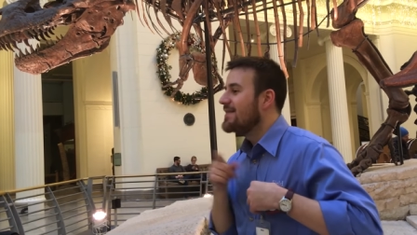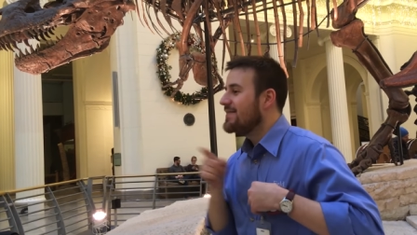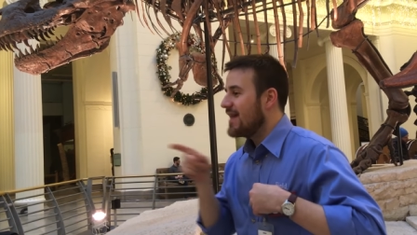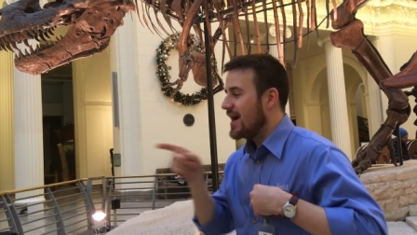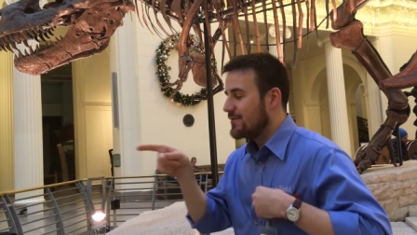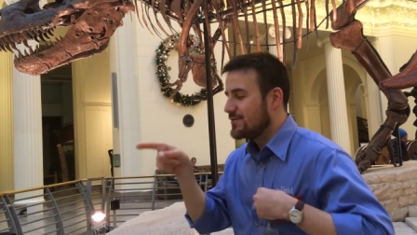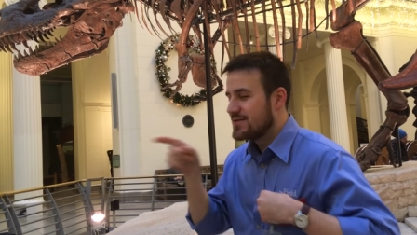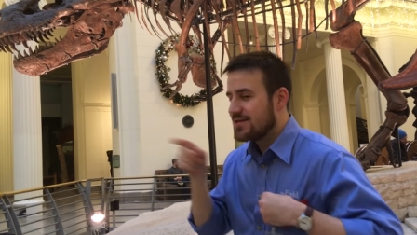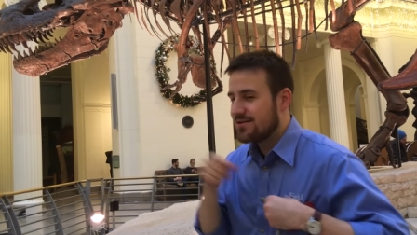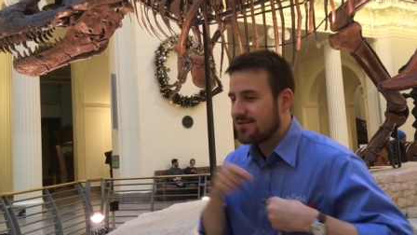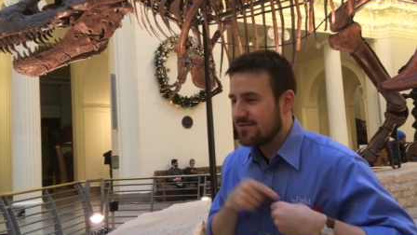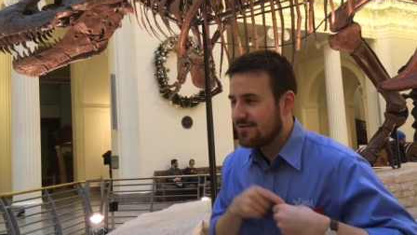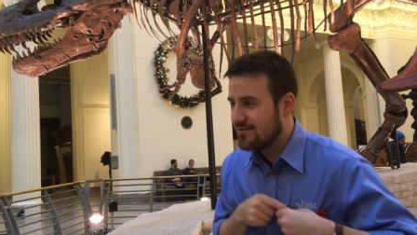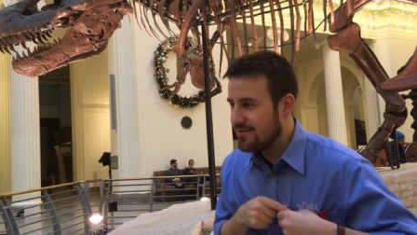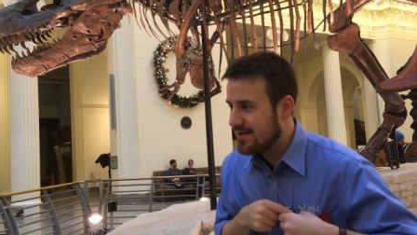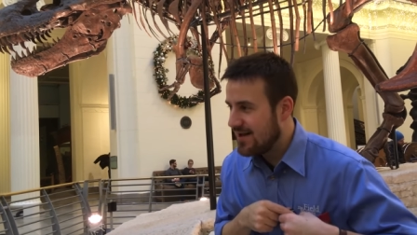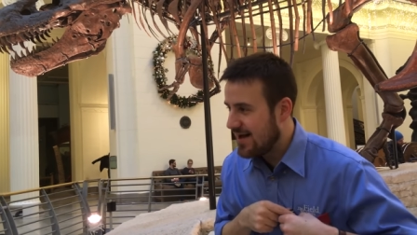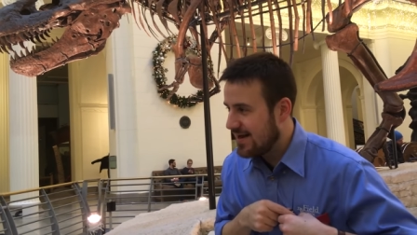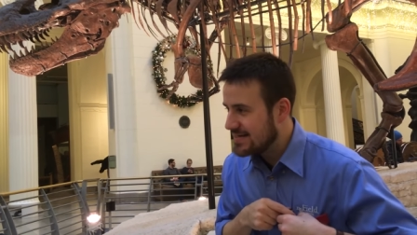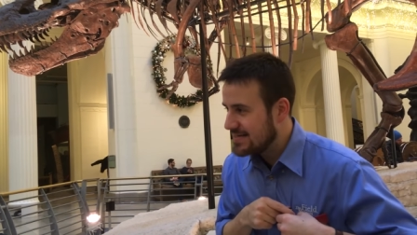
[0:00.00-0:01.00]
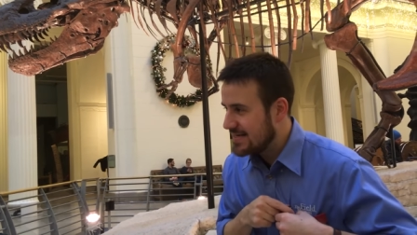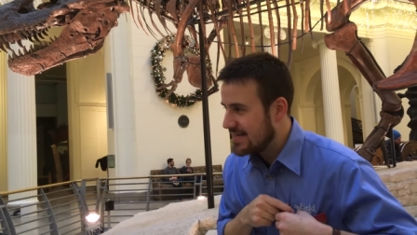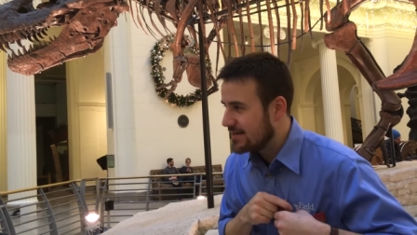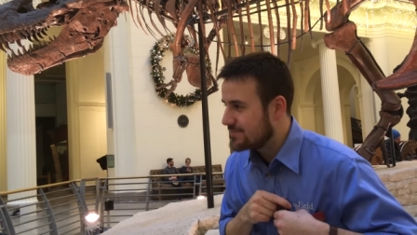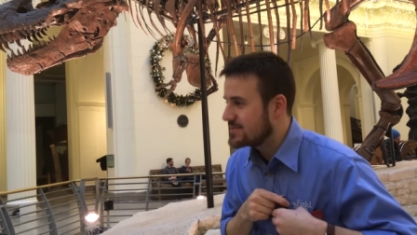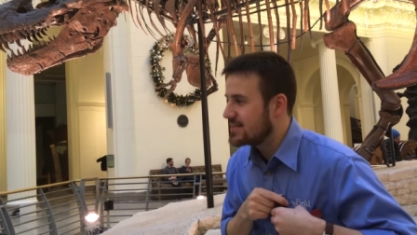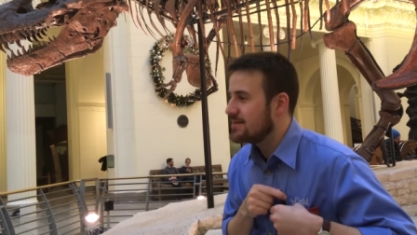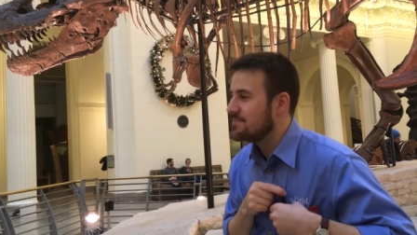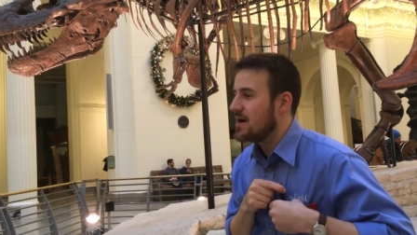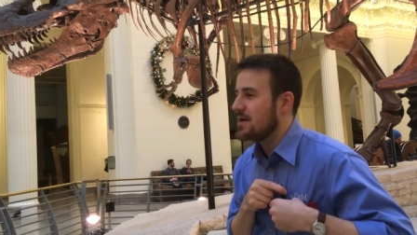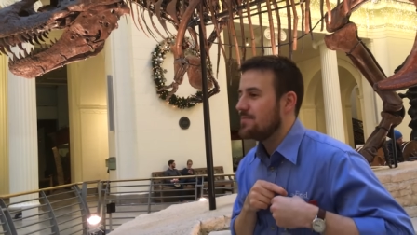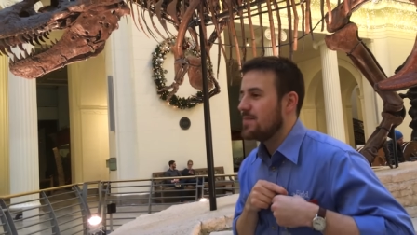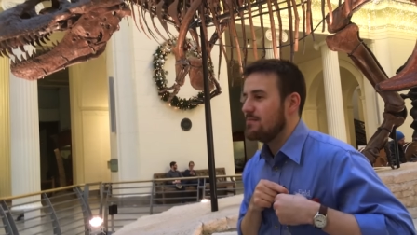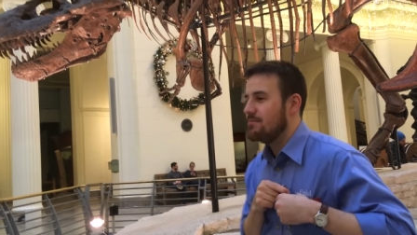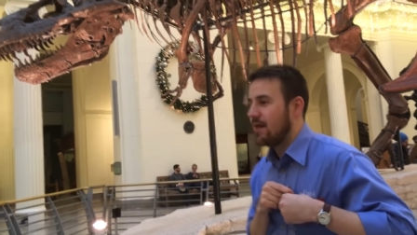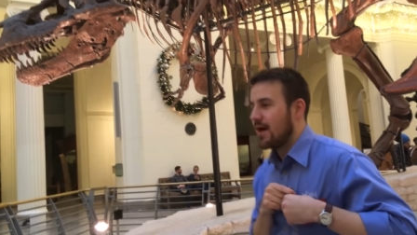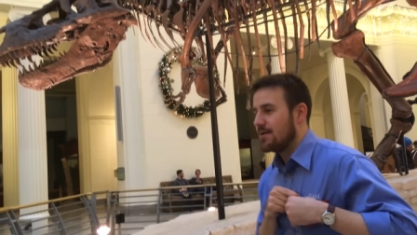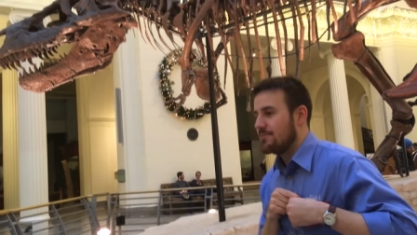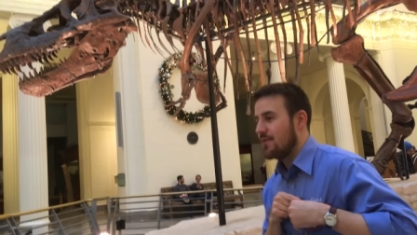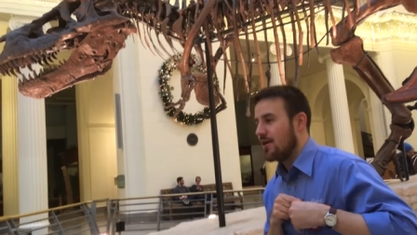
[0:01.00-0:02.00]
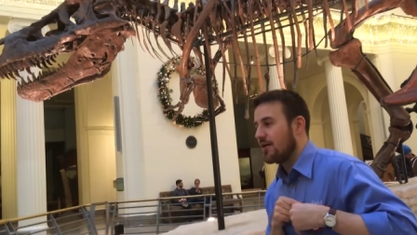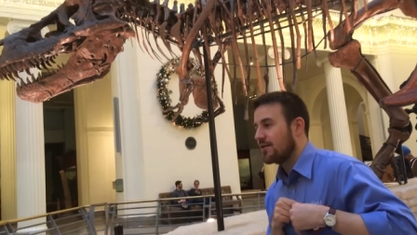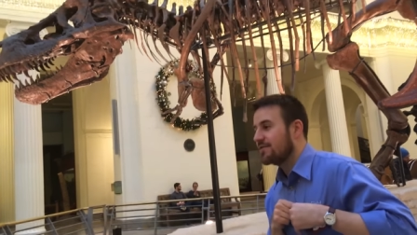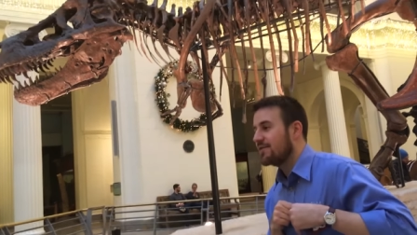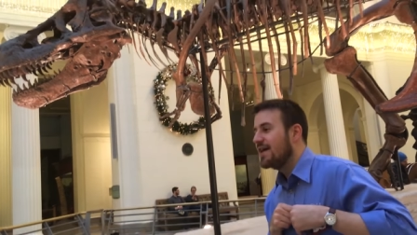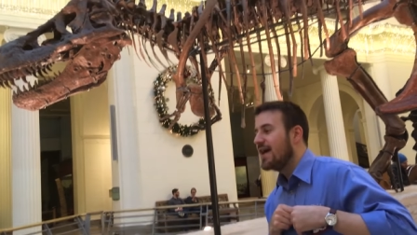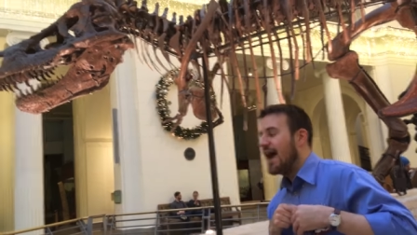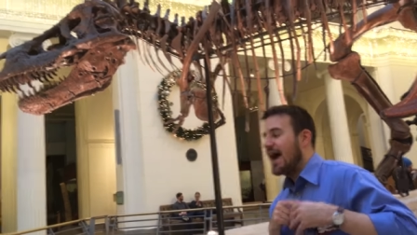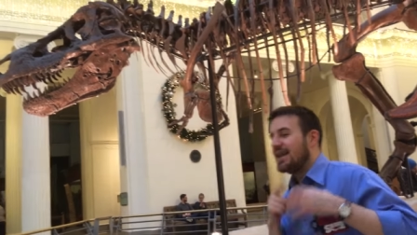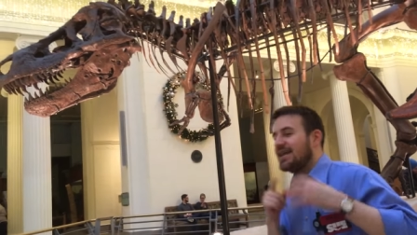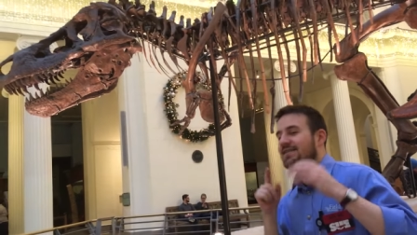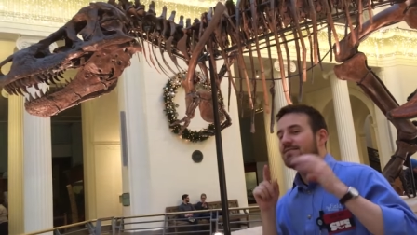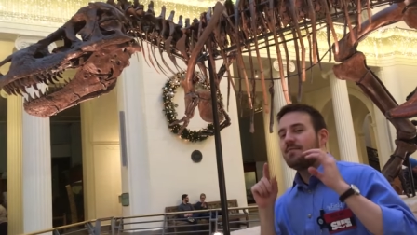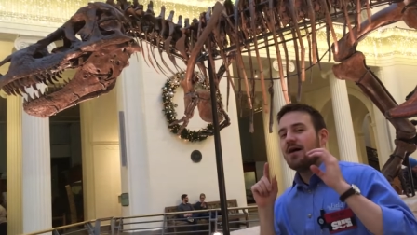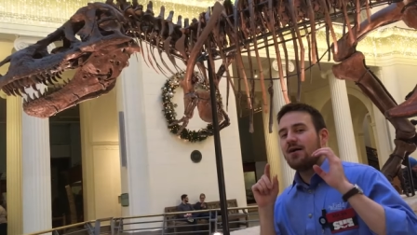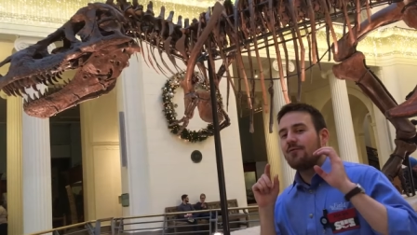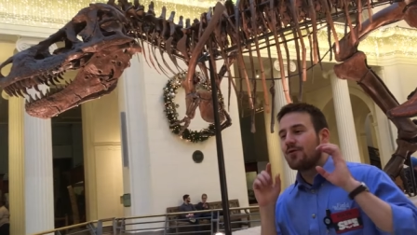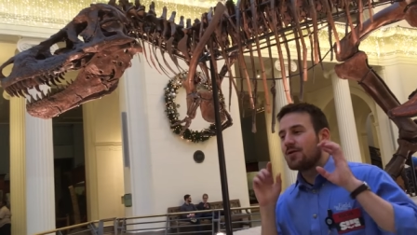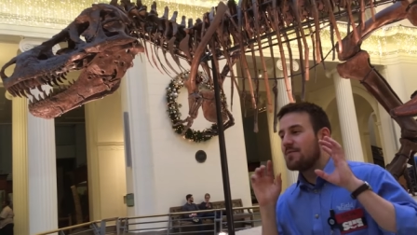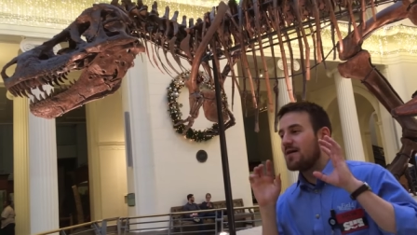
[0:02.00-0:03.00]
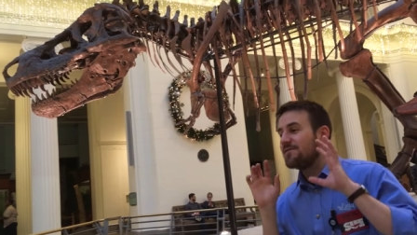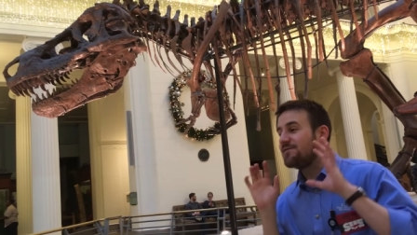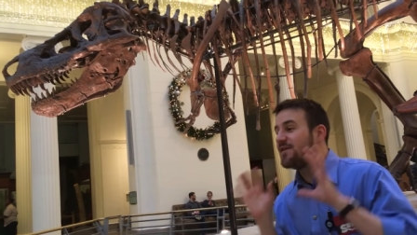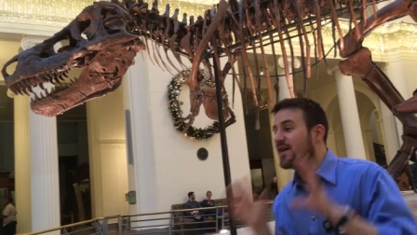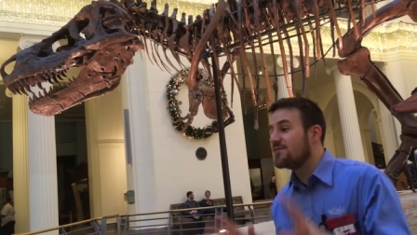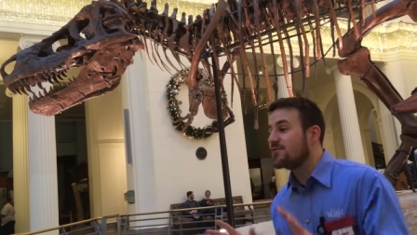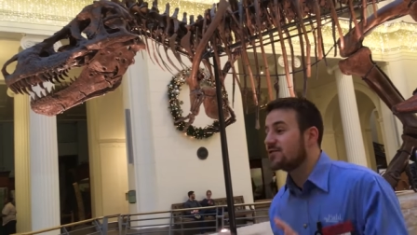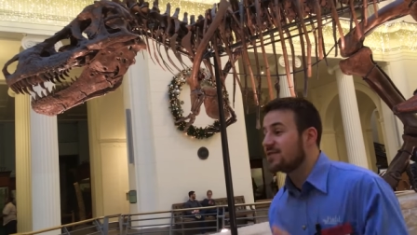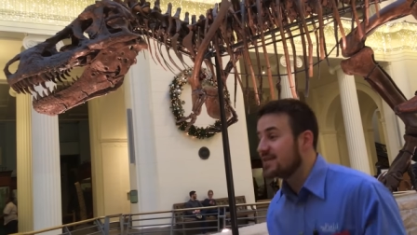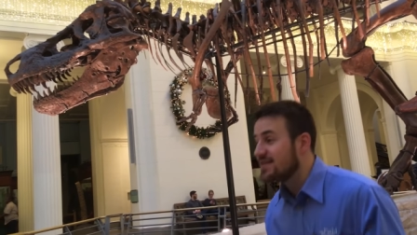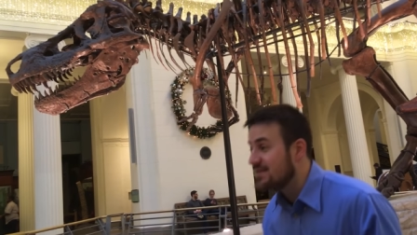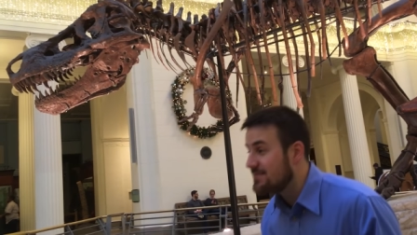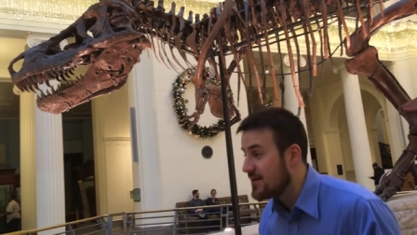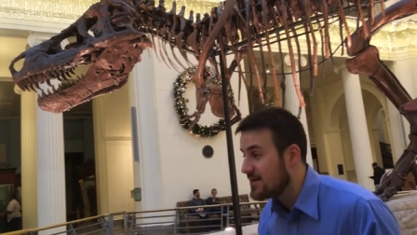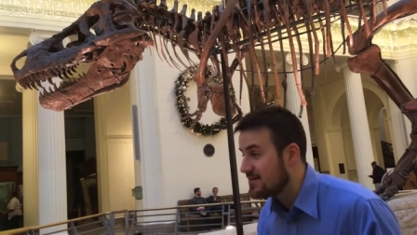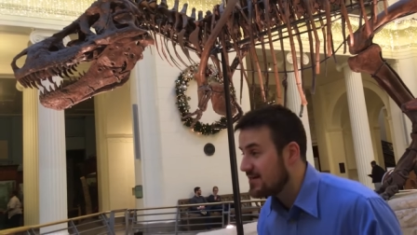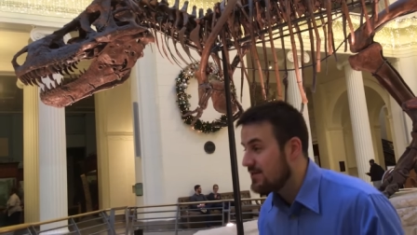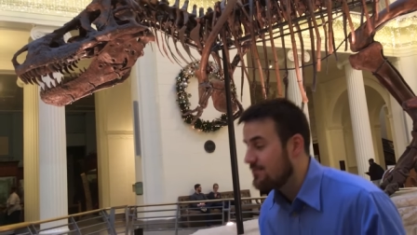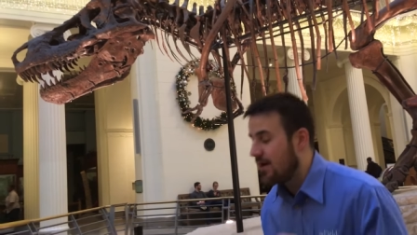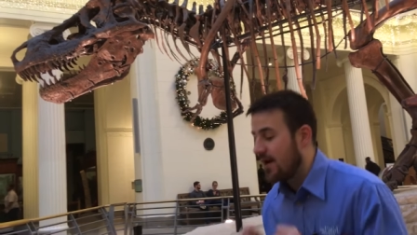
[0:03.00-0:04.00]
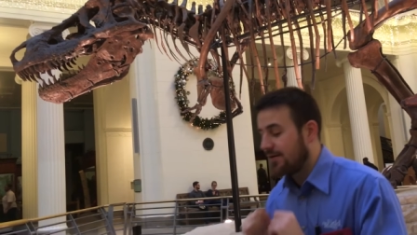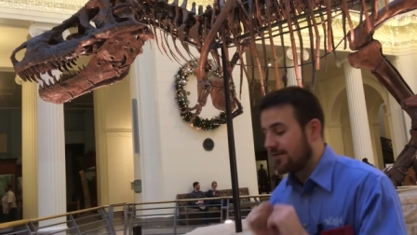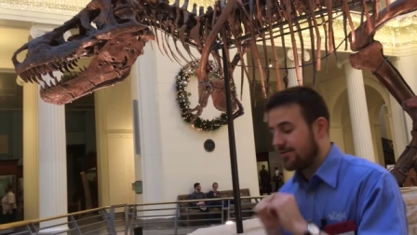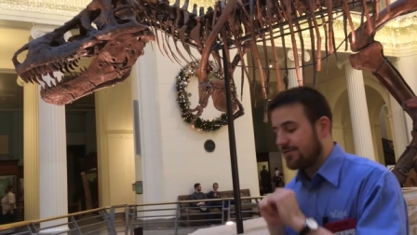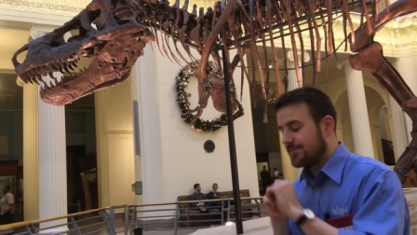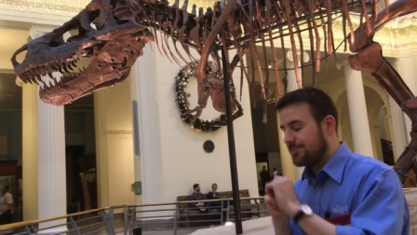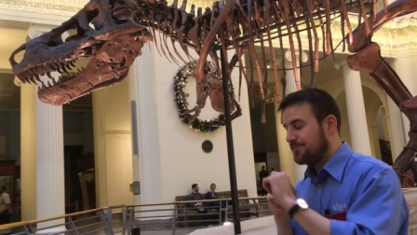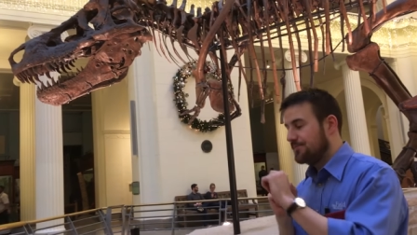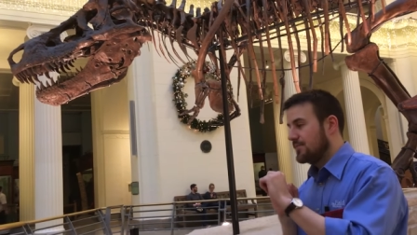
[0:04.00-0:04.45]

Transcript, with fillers: That was an early idea, was they might be bite marks. And it's one of my favorite things about T-Rex.